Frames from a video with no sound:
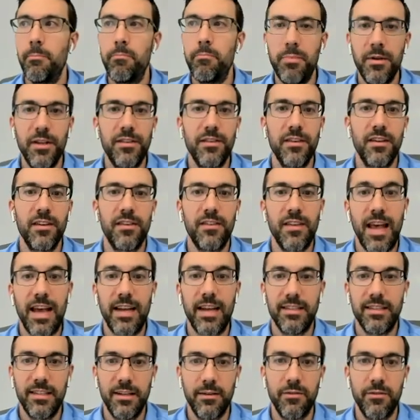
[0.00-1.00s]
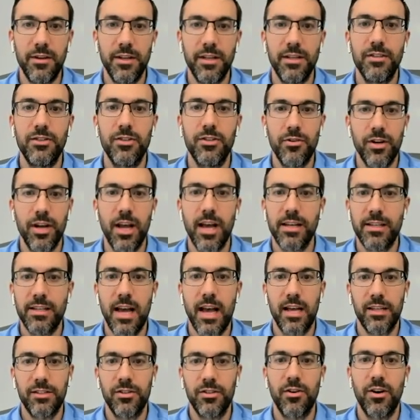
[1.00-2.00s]
business activities create
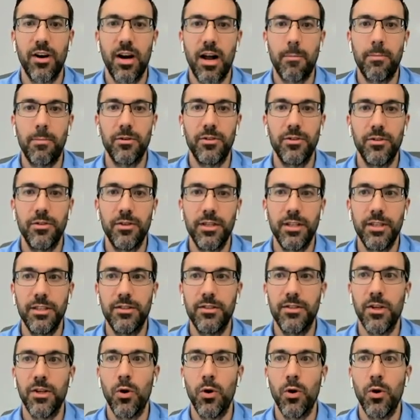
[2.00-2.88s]
tax credit opportunities.